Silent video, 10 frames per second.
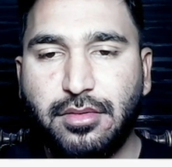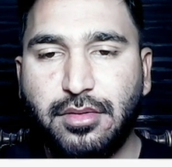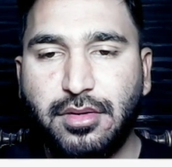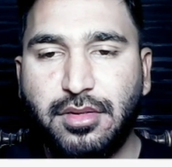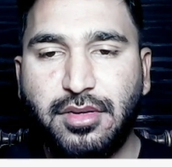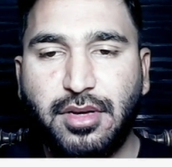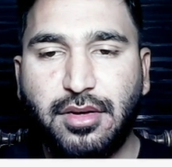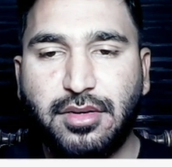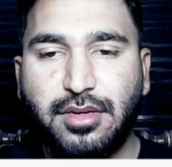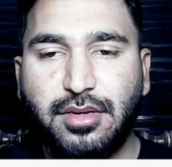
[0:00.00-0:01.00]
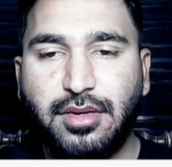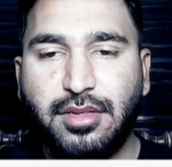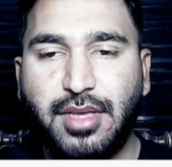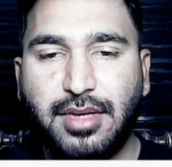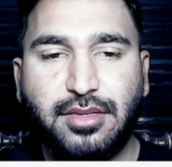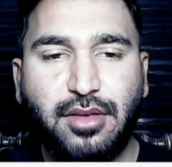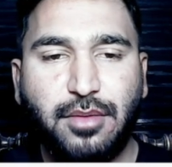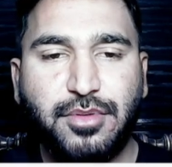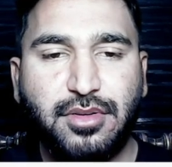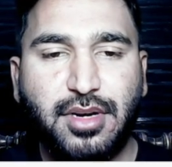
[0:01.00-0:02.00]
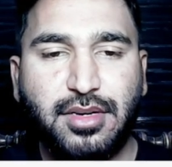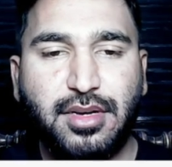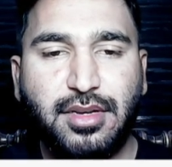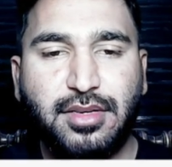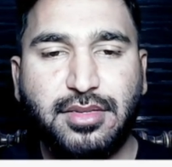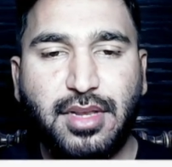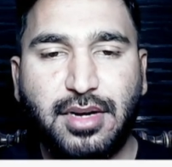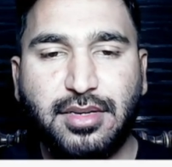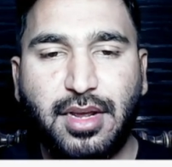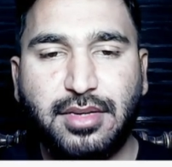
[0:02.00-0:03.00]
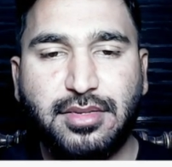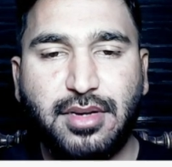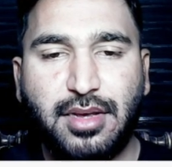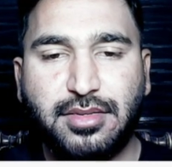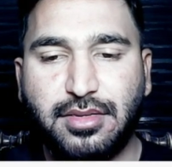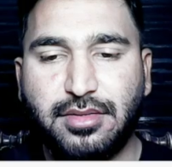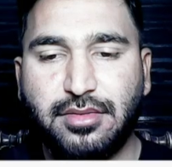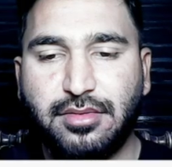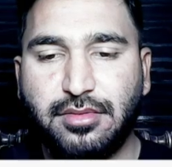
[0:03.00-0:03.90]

in the axis option category, select text axis,